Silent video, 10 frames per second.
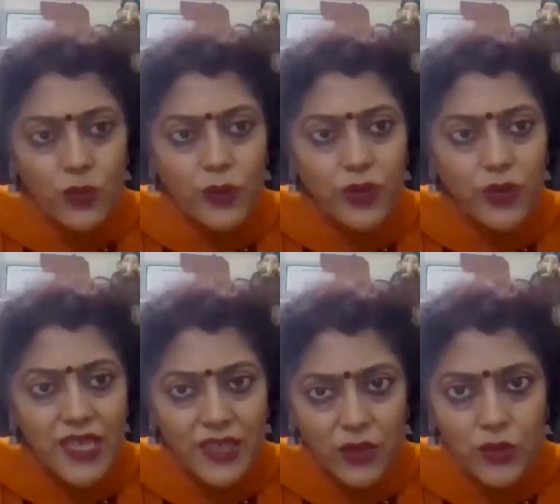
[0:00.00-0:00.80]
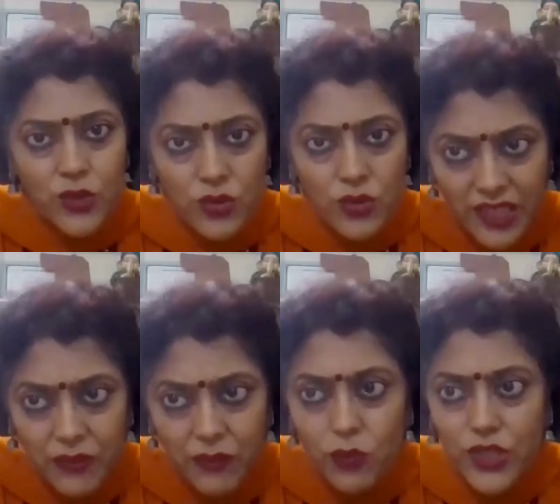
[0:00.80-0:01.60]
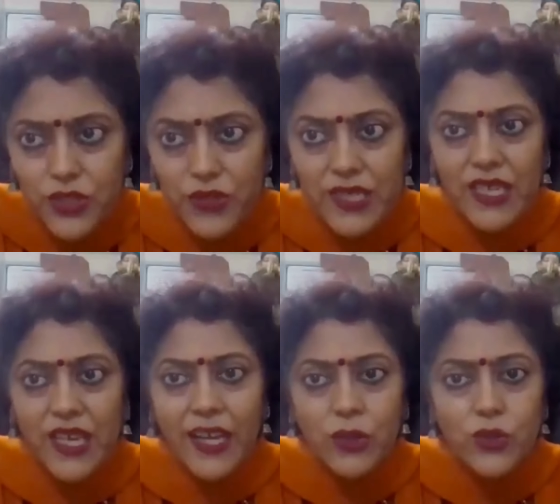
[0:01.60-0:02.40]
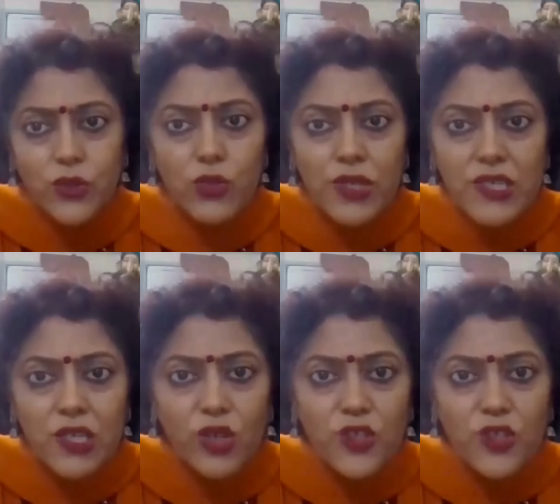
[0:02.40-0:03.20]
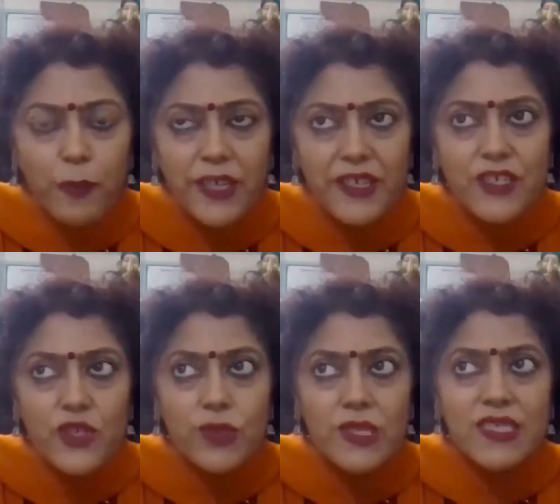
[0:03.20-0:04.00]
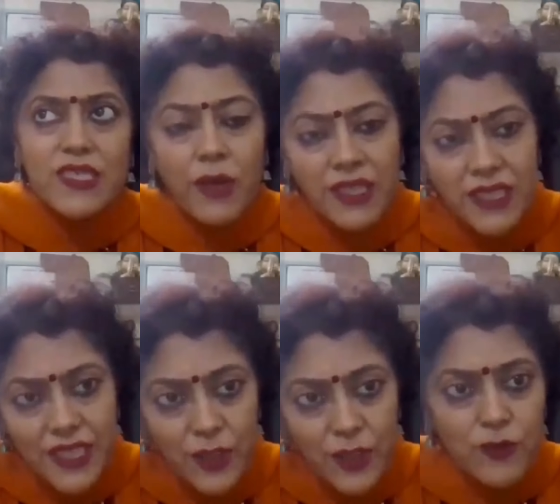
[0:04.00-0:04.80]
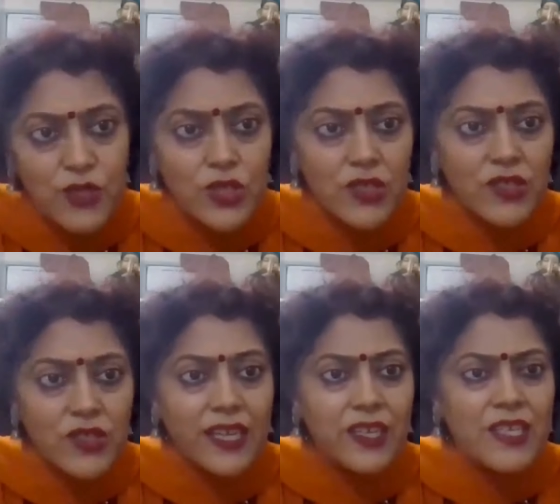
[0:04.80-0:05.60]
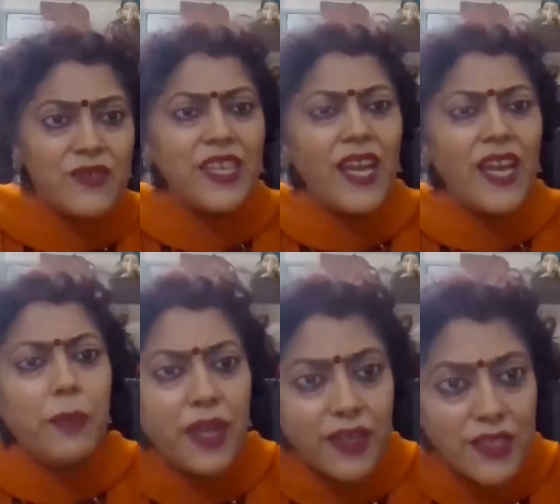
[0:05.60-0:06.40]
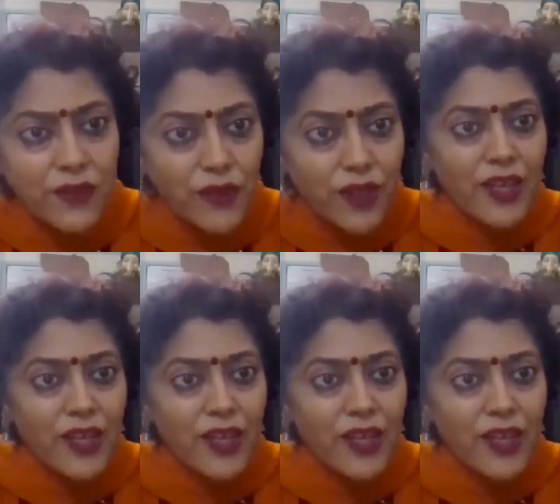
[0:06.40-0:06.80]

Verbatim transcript: true, because I also agree with what you're saying. I also notice a lot of parents using some other terms with children, like he's very hyperactive.